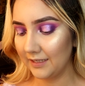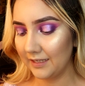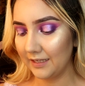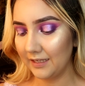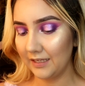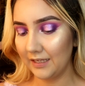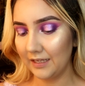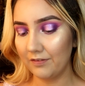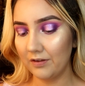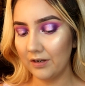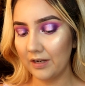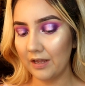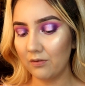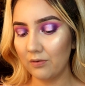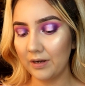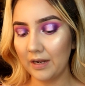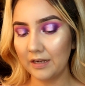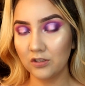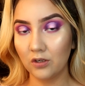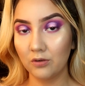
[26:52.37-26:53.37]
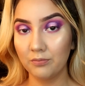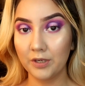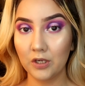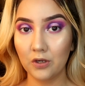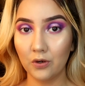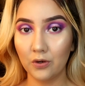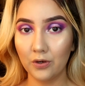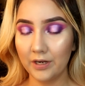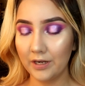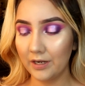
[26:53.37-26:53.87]
Even like when I don't
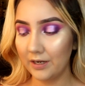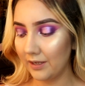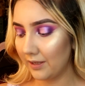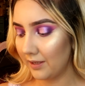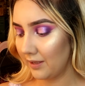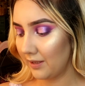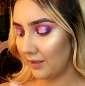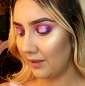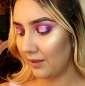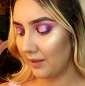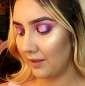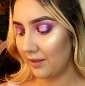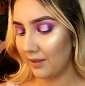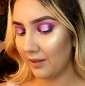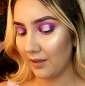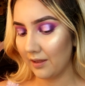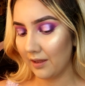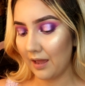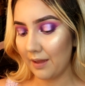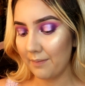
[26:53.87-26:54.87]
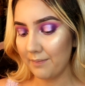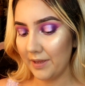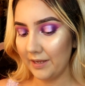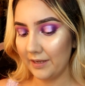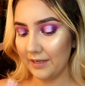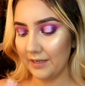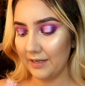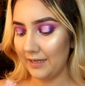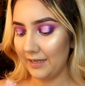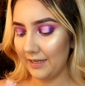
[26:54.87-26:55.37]
record, I make
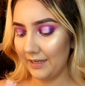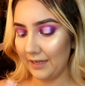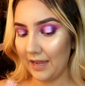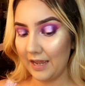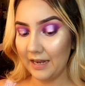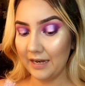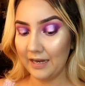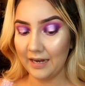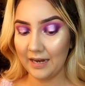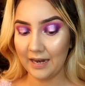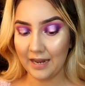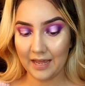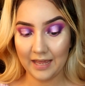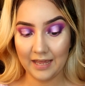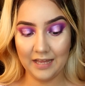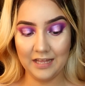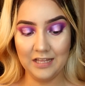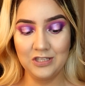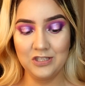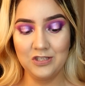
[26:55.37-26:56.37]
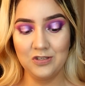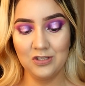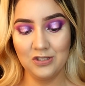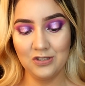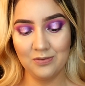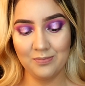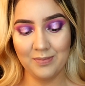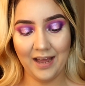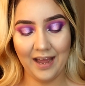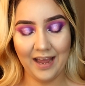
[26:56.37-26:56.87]
it like I like to do
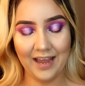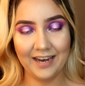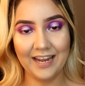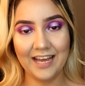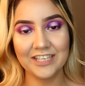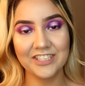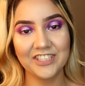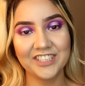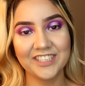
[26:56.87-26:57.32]
my eyelashes.